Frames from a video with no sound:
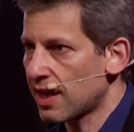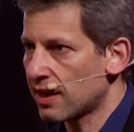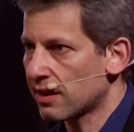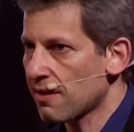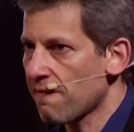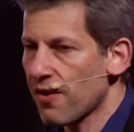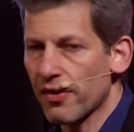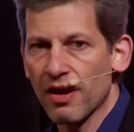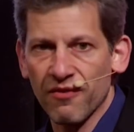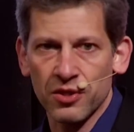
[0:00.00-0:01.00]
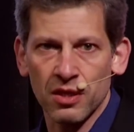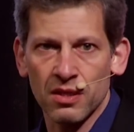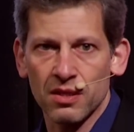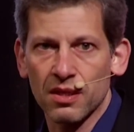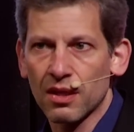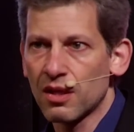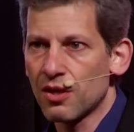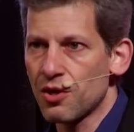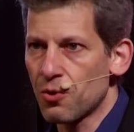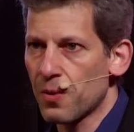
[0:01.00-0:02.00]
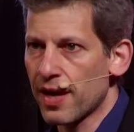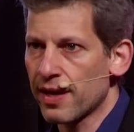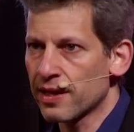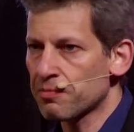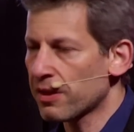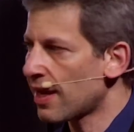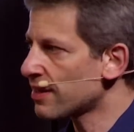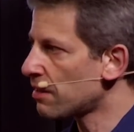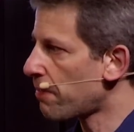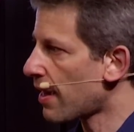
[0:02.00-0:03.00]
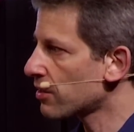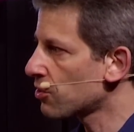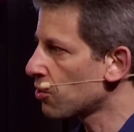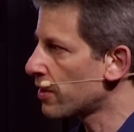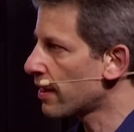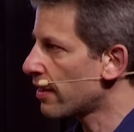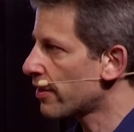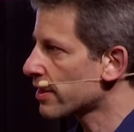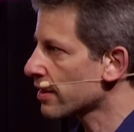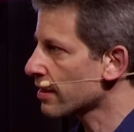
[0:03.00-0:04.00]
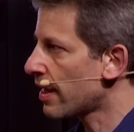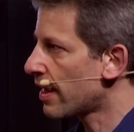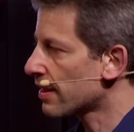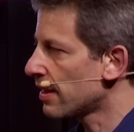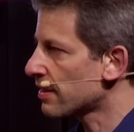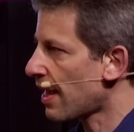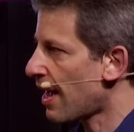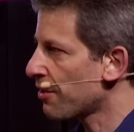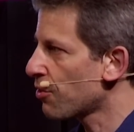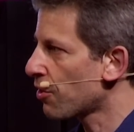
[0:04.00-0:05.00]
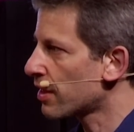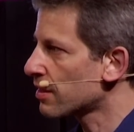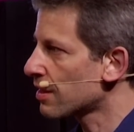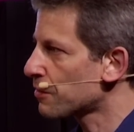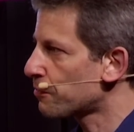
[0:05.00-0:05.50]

in very efficient new ways. But there's a backstory, Girish, isn't there, into how you got into this